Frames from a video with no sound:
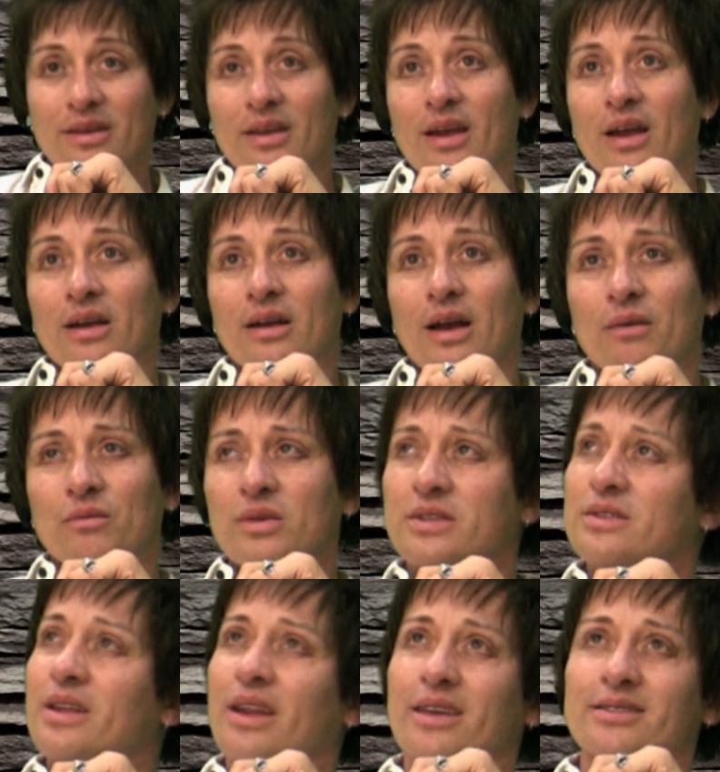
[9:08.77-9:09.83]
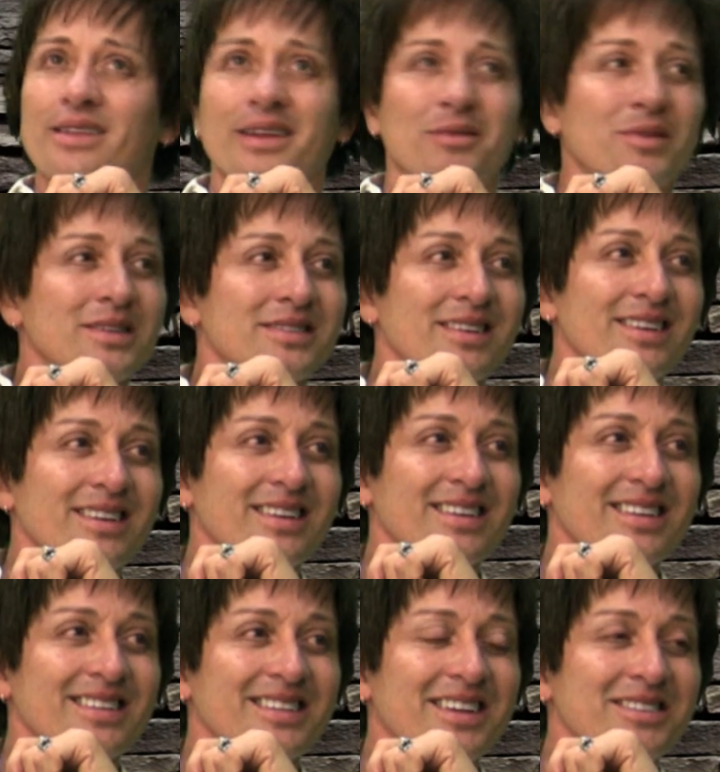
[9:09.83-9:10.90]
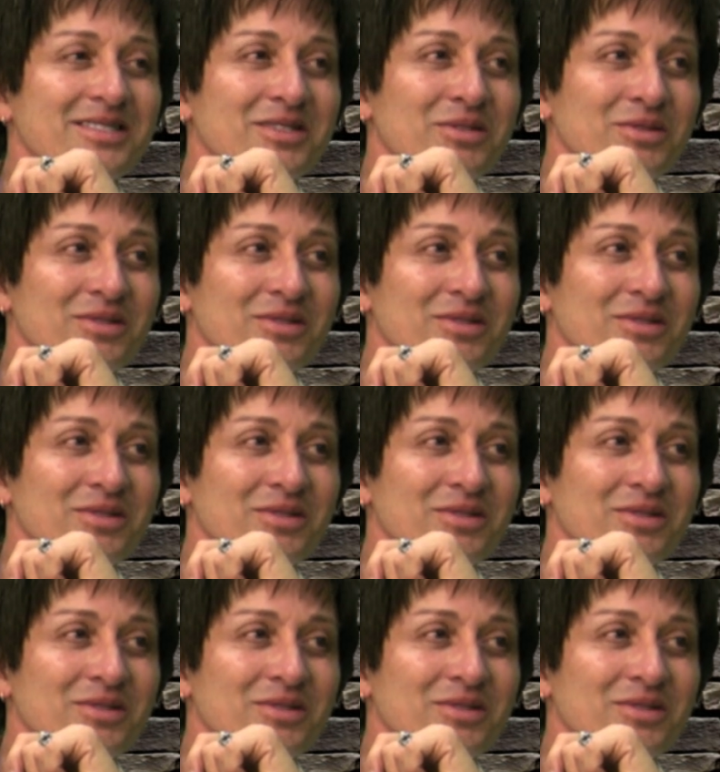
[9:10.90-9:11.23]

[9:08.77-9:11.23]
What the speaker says: Yeah. What's today? Is today Wednesday? Today's Tuesday.